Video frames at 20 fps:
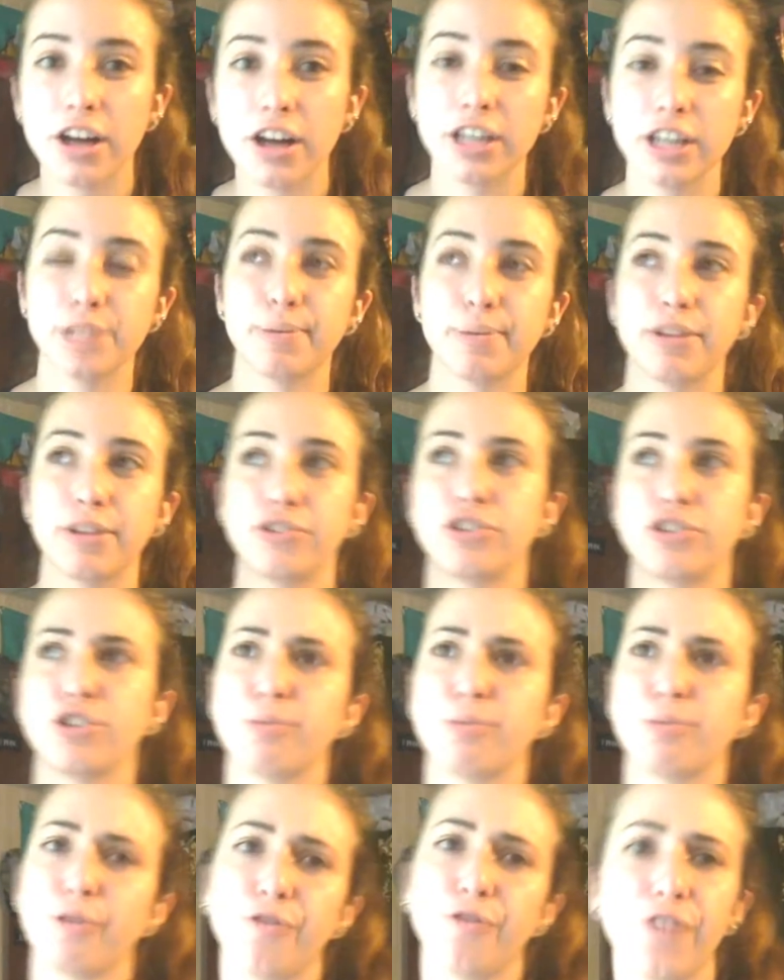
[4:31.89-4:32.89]
His brother's
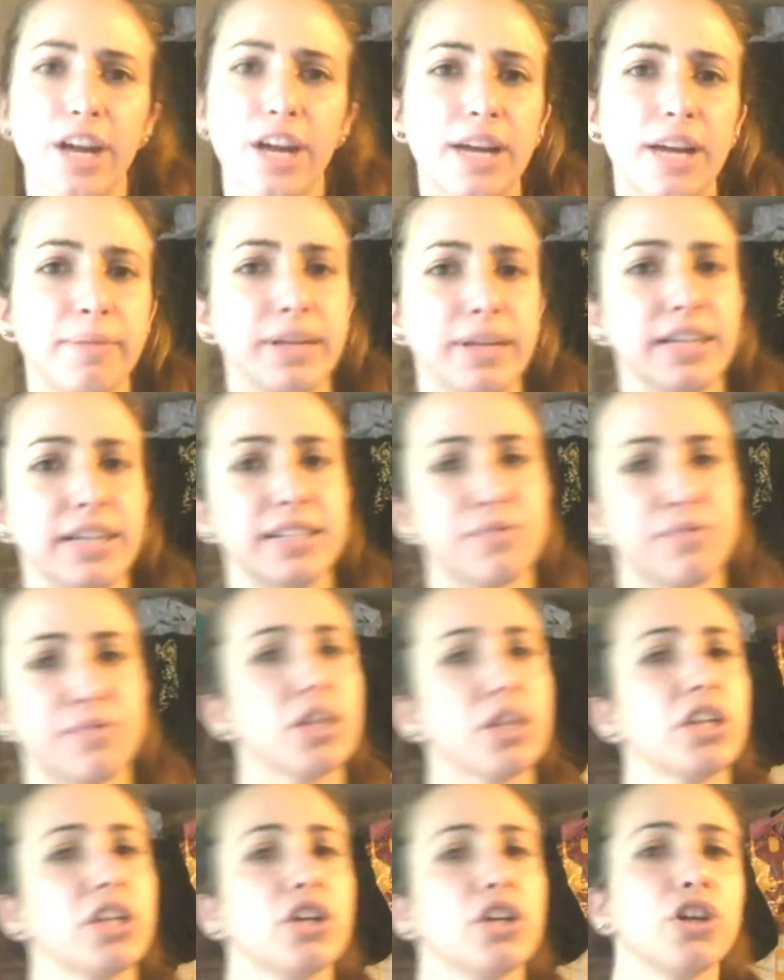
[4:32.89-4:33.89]
super famous,
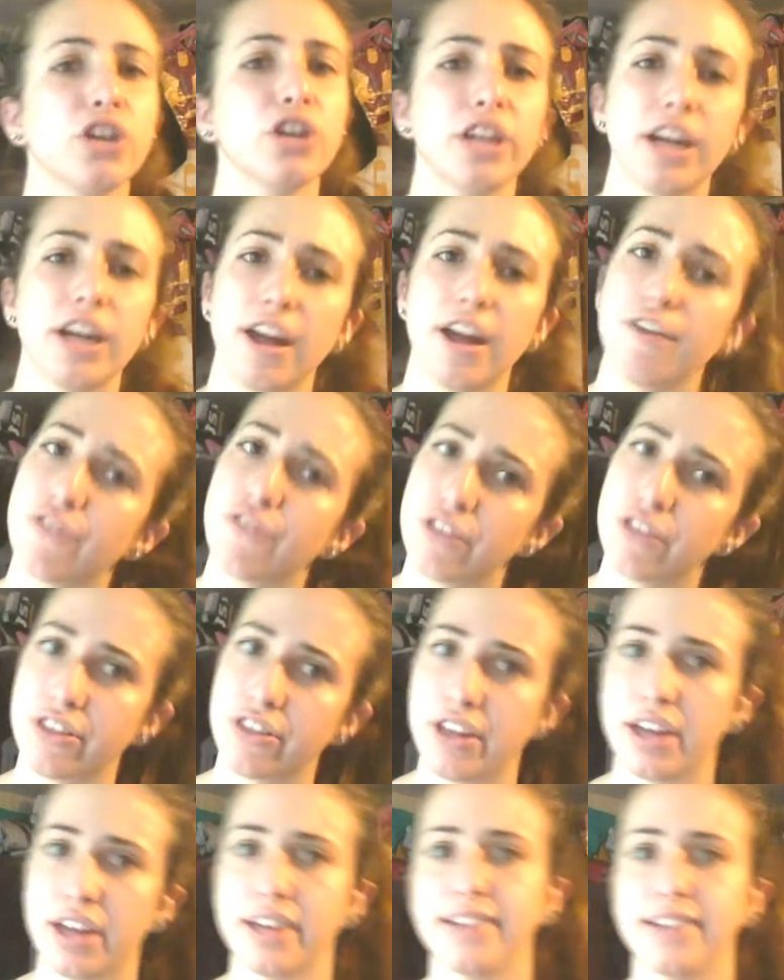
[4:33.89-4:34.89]
really good at
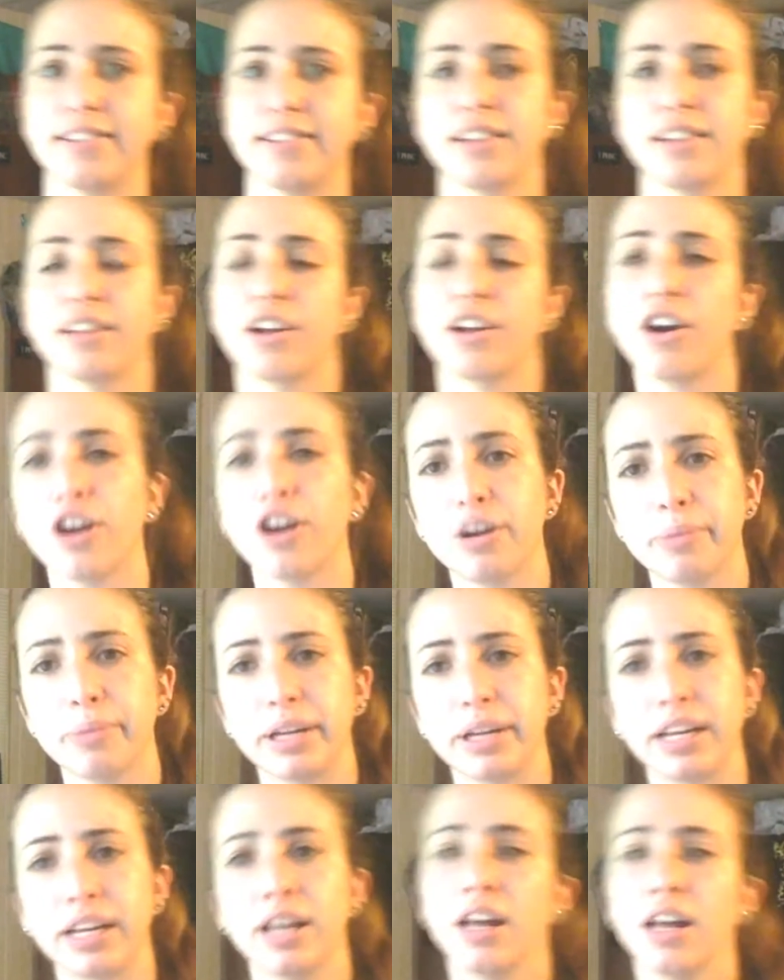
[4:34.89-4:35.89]
everything, he's in the
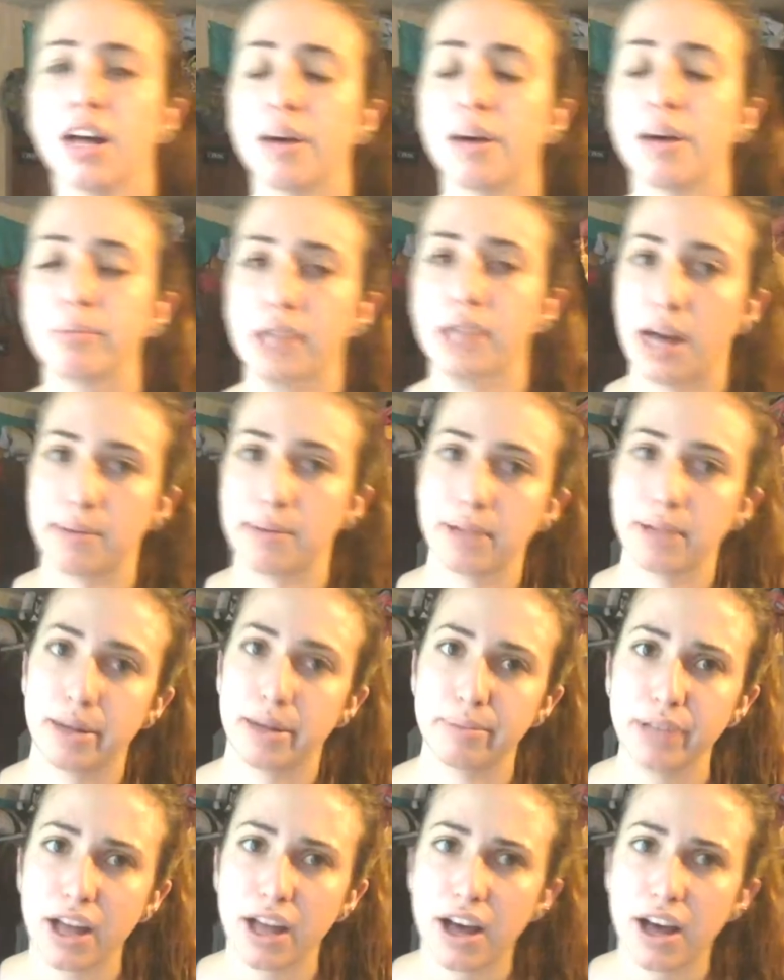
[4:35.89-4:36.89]
army, blah blah
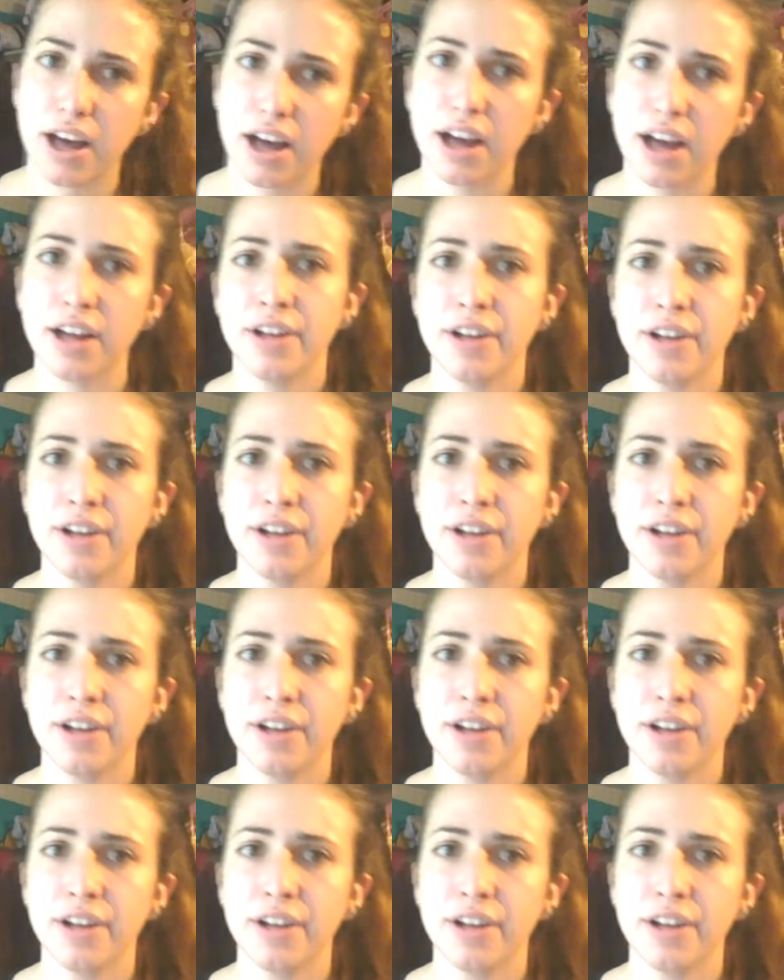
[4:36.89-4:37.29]
blah.